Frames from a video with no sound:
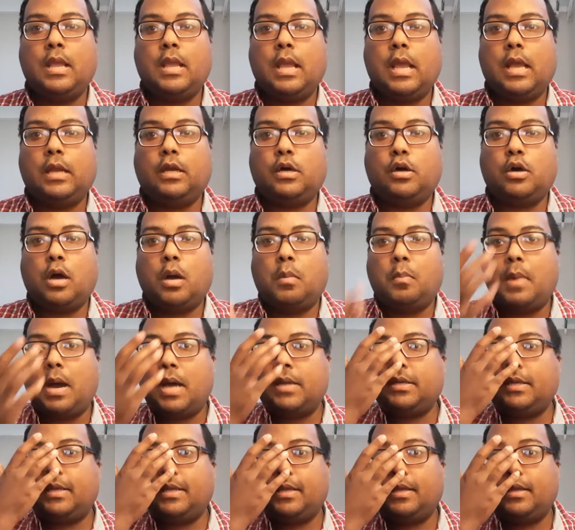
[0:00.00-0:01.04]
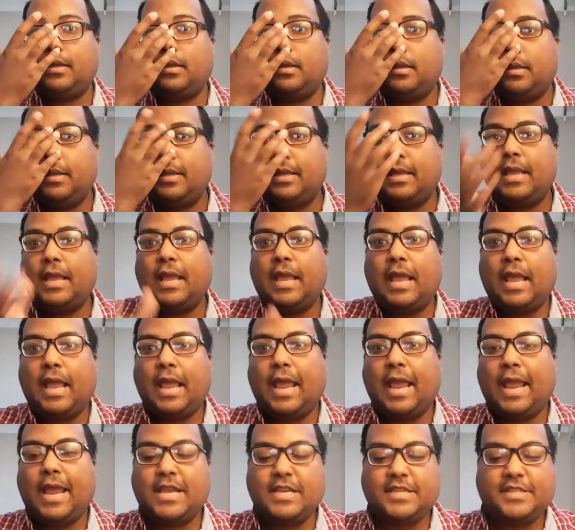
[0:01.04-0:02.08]
Hello, Hamada
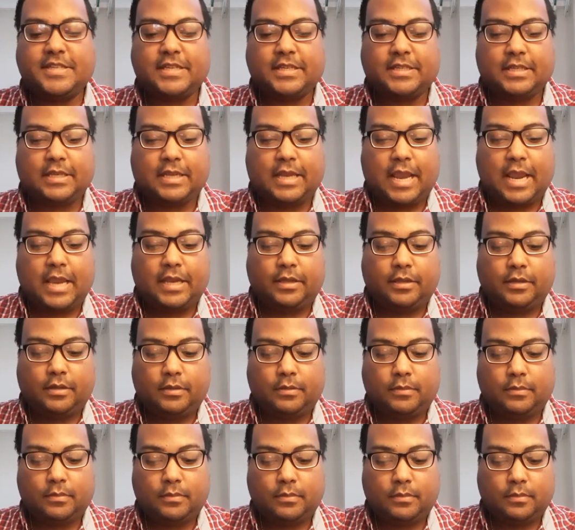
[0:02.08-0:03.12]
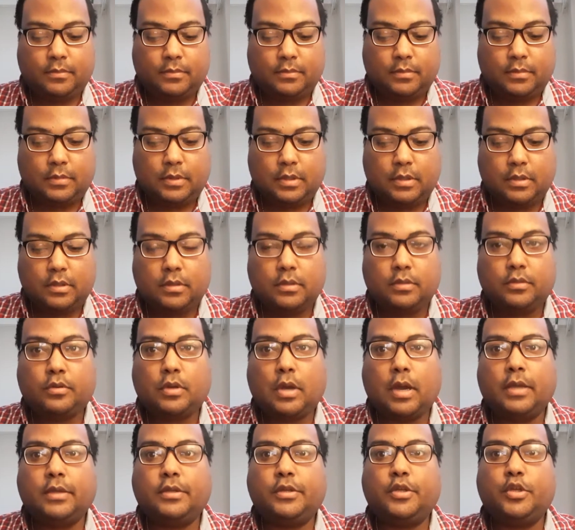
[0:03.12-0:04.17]
Azan again,
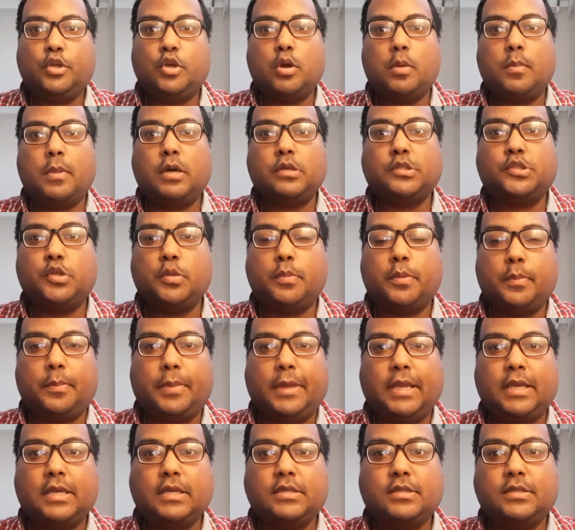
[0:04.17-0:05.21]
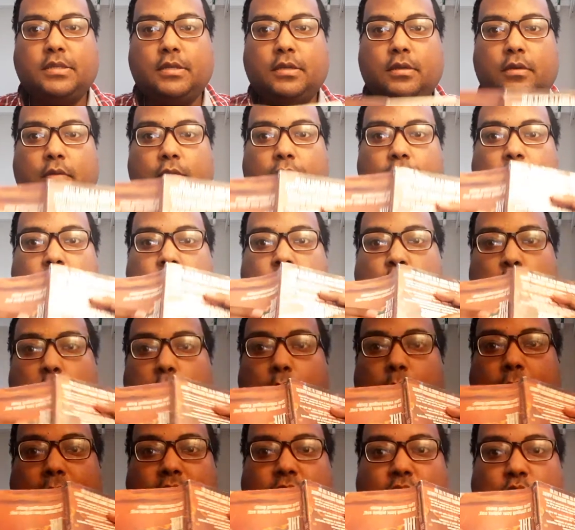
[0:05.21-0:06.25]
talking to you about super beings from the Super
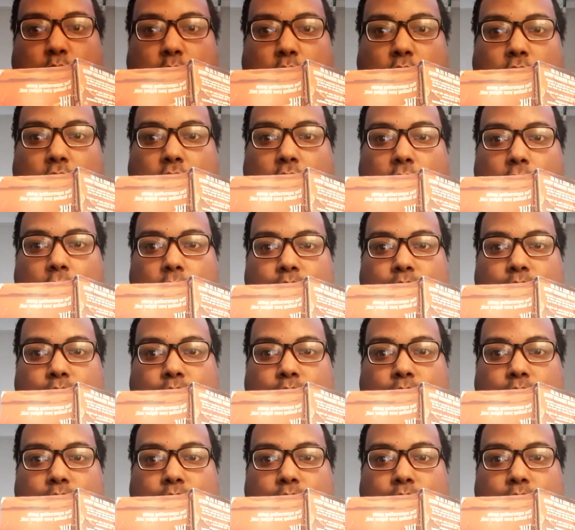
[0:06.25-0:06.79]
Beings book.